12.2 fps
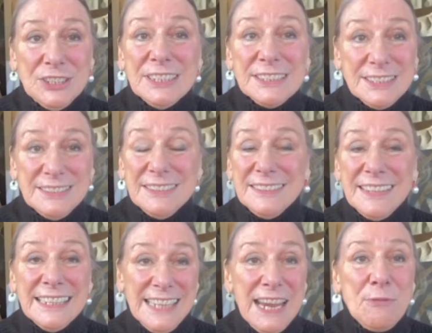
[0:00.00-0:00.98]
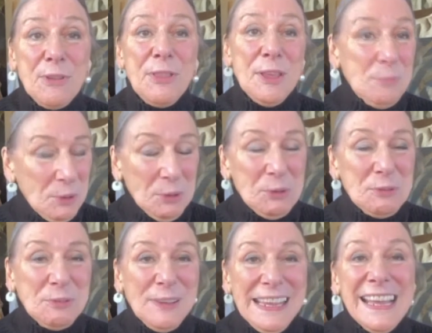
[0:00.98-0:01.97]
just does everything
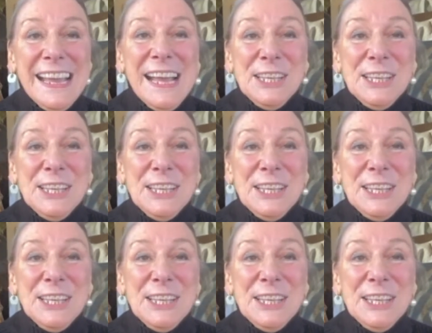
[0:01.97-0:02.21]
beautifully.